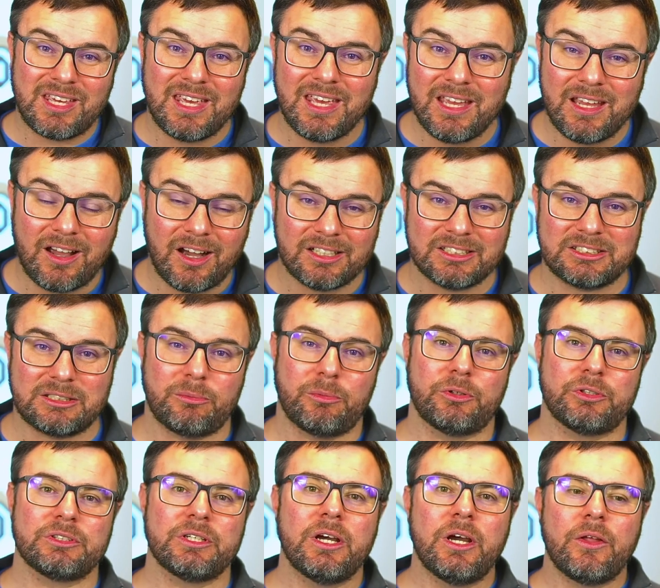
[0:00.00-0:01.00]

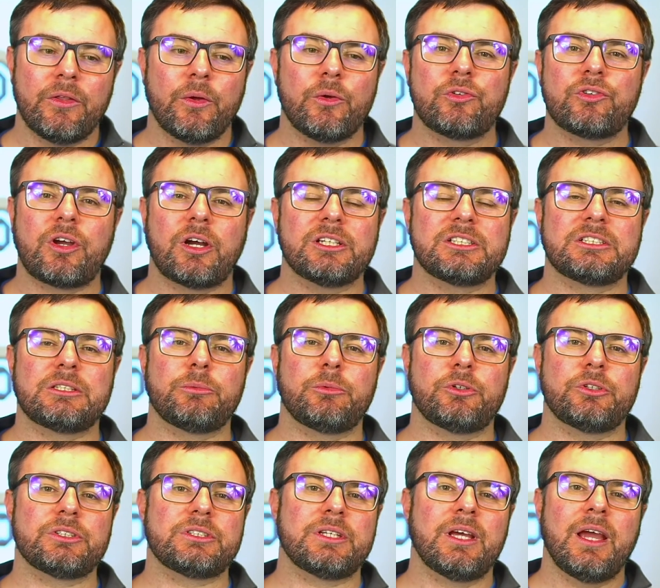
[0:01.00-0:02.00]
customers. Those
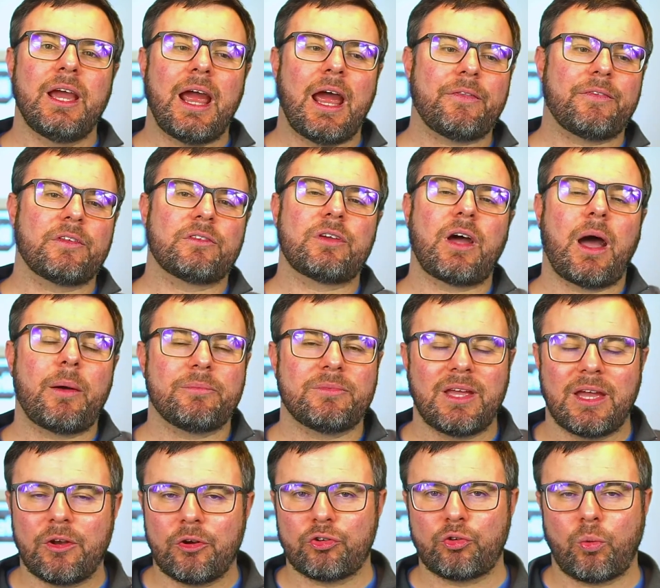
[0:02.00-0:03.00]
customers at the top
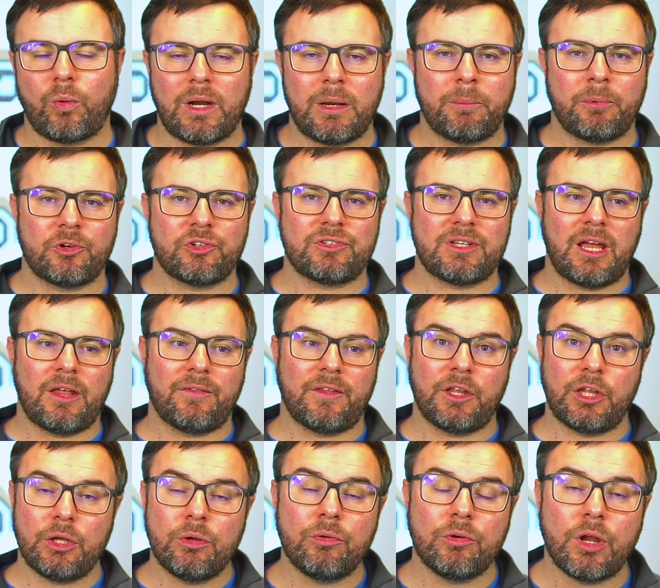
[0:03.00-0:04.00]
10 or 20% that
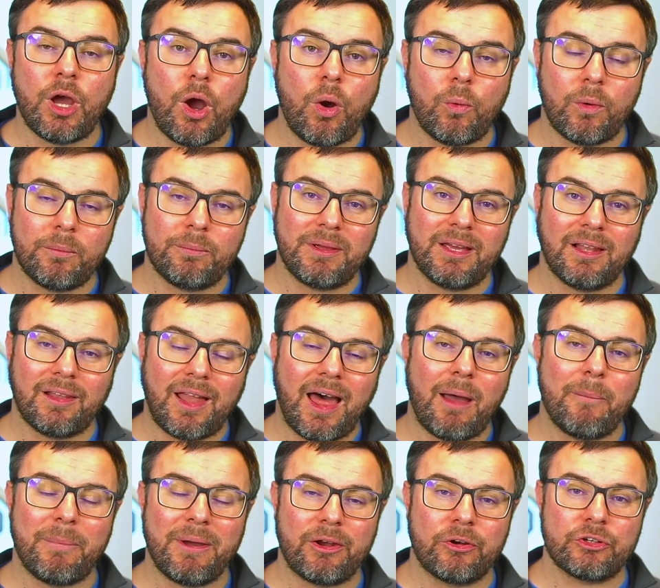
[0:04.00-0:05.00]
you know would be a
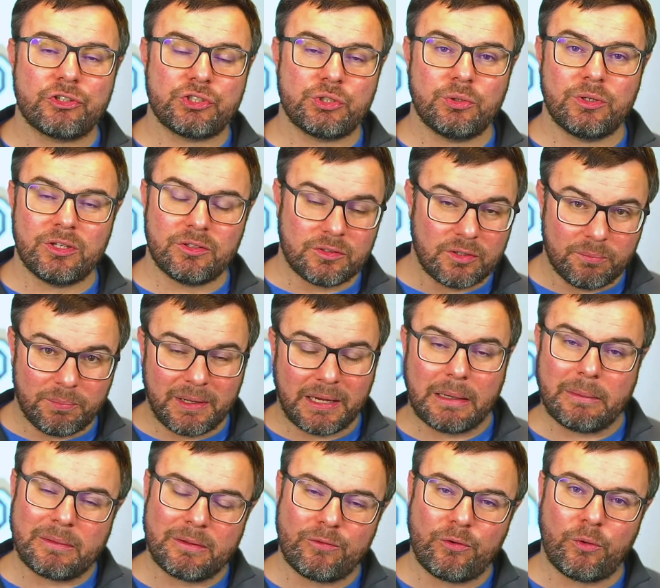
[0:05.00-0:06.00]
lot better suited to pick
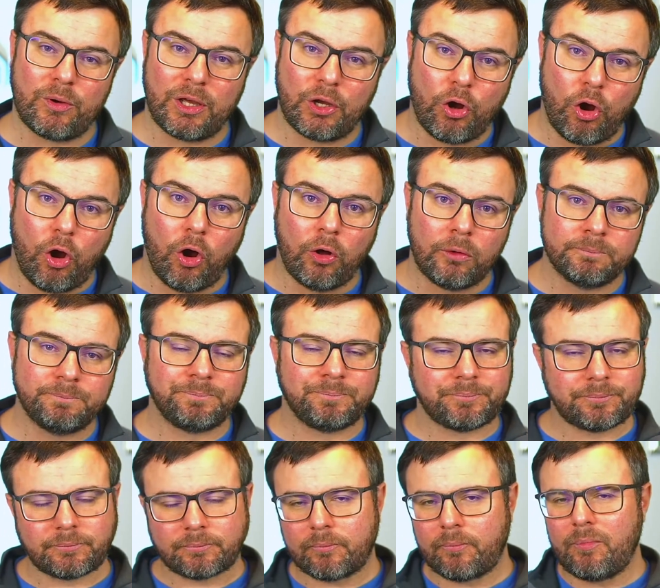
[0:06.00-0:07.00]
up the phone and call,
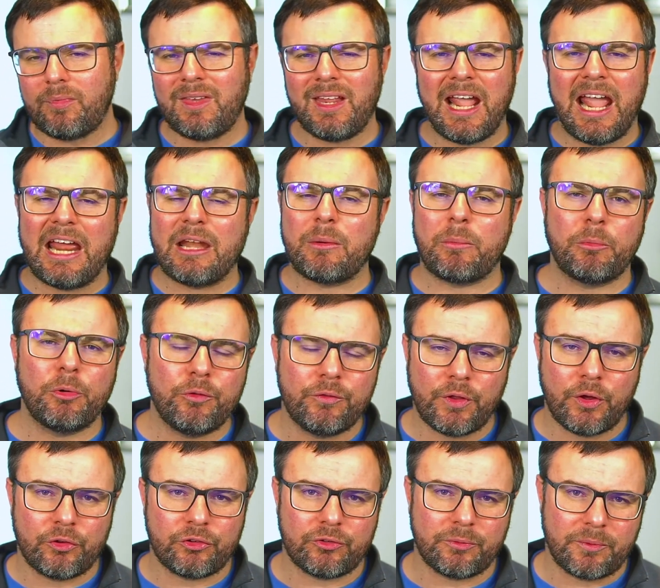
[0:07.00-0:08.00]
and remove
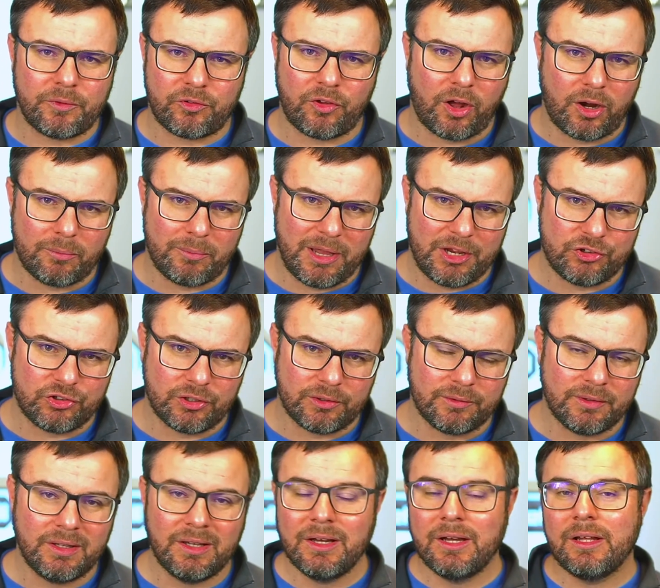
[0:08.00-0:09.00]
those from this automation.
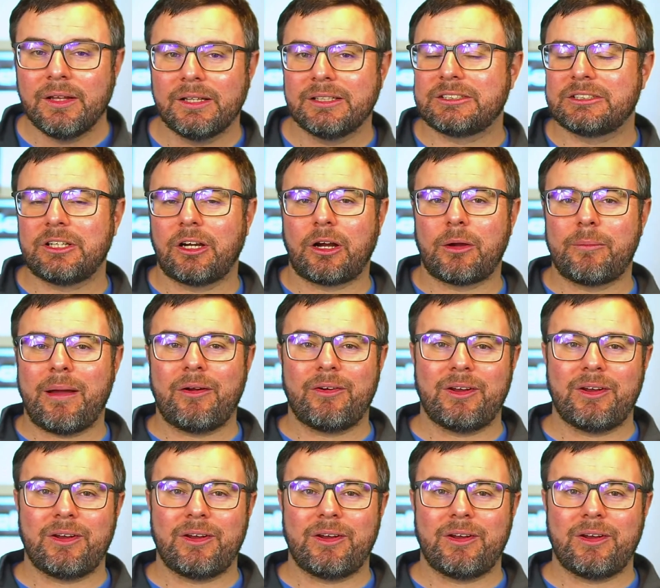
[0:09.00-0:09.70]
Let's talk about